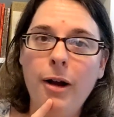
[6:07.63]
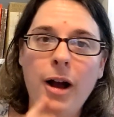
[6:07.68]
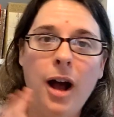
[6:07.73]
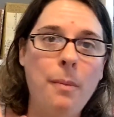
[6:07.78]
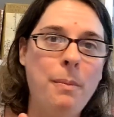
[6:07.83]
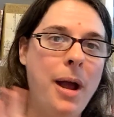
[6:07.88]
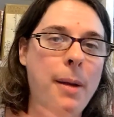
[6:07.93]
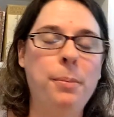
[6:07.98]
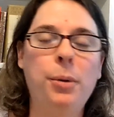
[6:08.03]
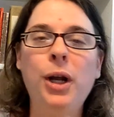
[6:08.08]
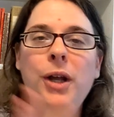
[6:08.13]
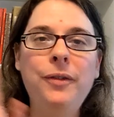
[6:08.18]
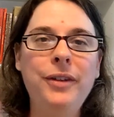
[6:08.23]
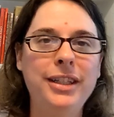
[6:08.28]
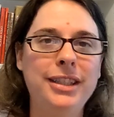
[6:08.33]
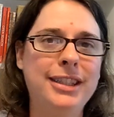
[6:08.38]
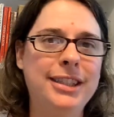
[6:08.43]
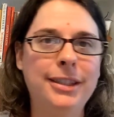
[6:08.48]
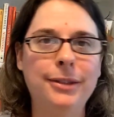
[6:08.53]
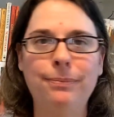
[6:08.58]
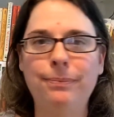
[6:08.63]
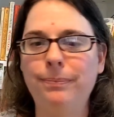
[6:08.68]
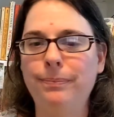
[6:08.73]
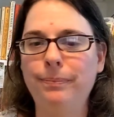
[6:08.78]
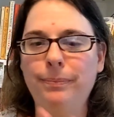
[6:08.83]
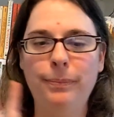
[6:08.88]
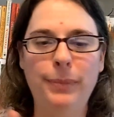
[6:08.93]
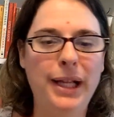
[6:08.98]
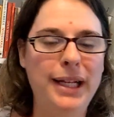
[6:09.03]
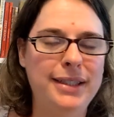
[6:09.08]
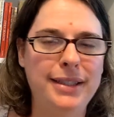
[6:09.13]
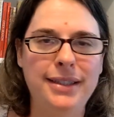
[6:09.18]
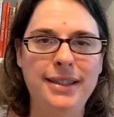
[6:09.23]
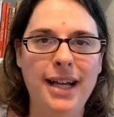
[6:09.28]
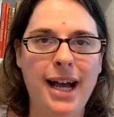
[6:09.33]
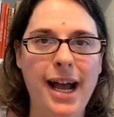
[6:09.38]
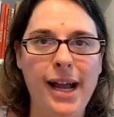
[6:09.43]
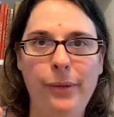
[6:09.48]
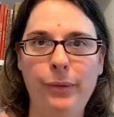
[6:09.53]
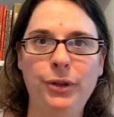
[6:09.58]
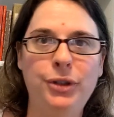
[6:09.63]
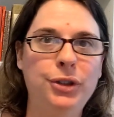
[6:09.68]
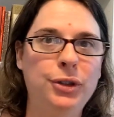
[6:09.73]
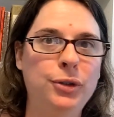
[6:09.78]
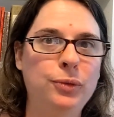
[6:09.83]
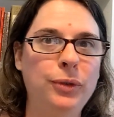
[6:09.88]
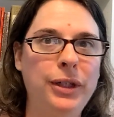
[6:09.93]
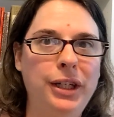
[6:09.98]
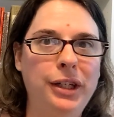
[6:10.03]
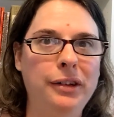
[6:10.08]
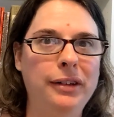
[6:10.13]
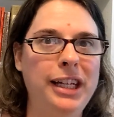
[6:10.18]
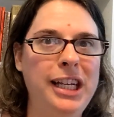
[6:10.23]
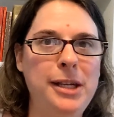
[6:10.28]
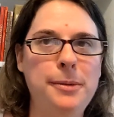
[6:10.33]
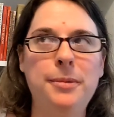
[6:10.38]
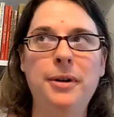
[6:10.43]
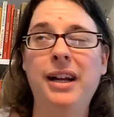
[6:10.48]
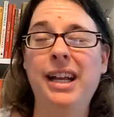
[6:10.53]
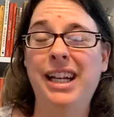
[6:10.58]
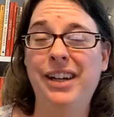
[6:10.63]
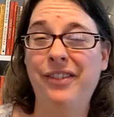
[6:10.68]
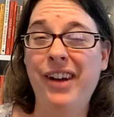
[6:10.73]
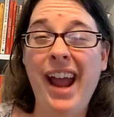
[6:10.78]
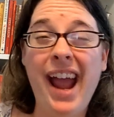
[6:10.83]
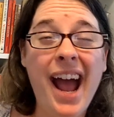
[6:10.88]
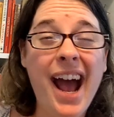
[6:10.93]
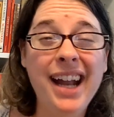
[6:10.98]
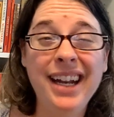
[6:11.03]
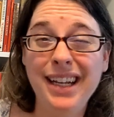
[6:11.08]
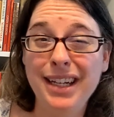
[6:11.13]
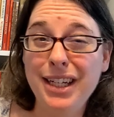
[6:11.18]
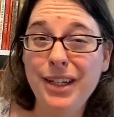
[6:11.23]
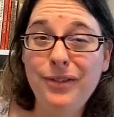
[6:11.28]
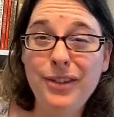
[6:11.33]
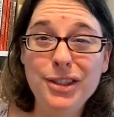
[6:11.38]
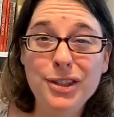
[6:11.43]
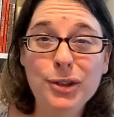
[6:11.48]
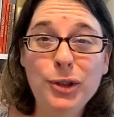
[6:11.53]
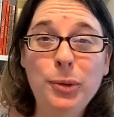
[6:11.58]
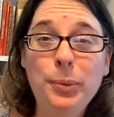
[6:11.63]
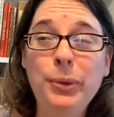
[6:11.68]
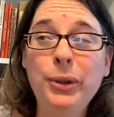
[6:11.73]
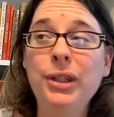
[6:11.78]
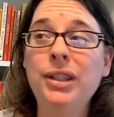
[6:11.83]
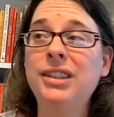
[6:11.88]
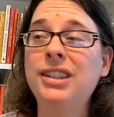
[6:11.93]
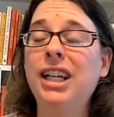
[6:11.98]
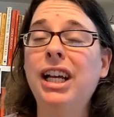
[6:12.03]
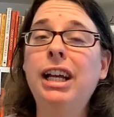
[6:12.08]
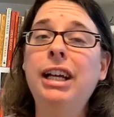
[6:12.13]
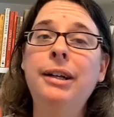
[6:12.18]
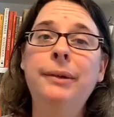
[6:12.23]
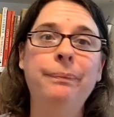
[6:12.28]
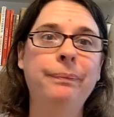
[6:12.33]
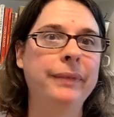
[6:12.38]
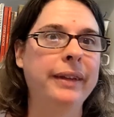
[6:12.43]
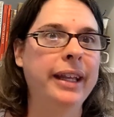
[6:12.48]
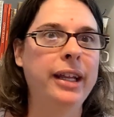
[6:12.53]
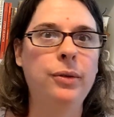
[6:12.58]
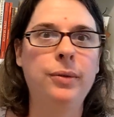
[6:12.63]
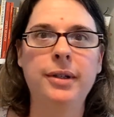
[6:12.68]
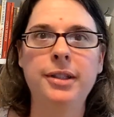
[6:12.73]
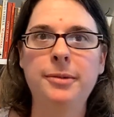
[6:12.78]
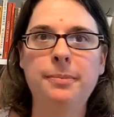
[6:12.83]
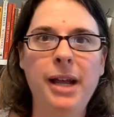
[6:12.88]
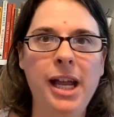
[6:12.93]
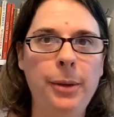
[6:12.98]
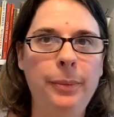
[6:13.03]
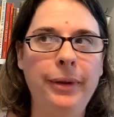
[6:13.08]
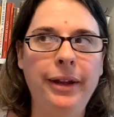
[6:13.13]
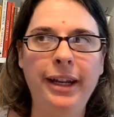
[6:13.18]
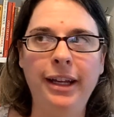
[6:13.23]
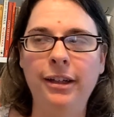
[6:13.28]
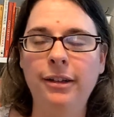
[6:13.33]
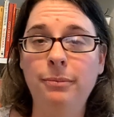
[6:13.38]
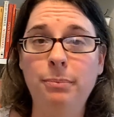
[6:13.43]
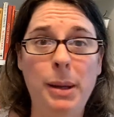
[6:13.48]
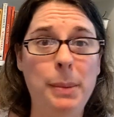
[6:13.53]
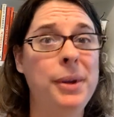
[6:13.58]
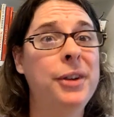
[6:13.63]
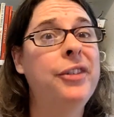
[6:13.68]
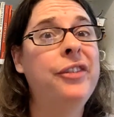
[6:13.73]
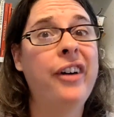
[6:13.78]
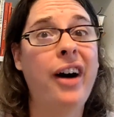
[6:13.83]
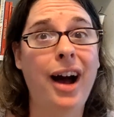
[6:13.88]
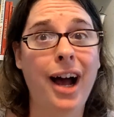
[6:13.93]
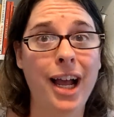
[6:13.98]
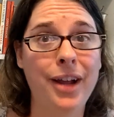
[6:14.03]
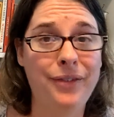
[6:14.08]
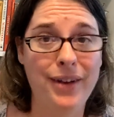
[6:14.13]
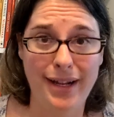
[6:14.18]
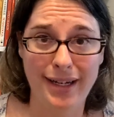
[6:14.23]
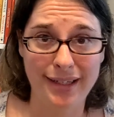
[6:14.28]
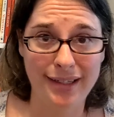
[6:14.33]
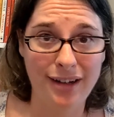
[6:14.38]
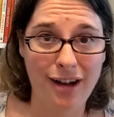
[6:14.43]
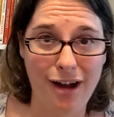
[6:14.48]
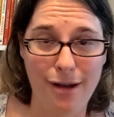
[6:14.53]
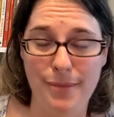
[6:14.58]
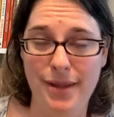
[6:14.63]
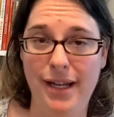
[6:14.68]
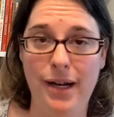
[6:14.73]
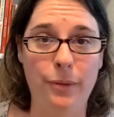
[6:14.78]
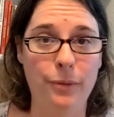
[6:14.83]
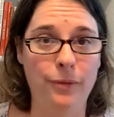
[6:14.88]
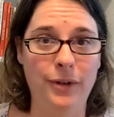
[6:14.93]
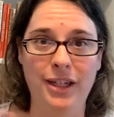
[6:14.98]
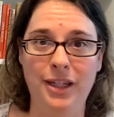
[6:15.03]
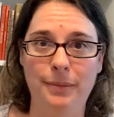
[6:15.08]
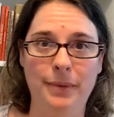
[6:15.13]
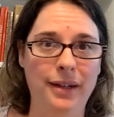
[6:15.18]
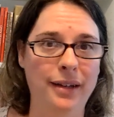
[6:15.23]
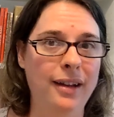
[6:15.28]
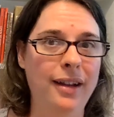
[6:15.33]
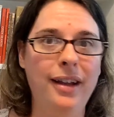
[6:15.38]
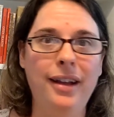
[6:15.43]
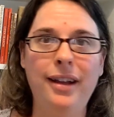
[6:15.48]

My previous places I was just reading on ebook, and if I had any physical books, it was maybe 5 at a time, and then I would read them, and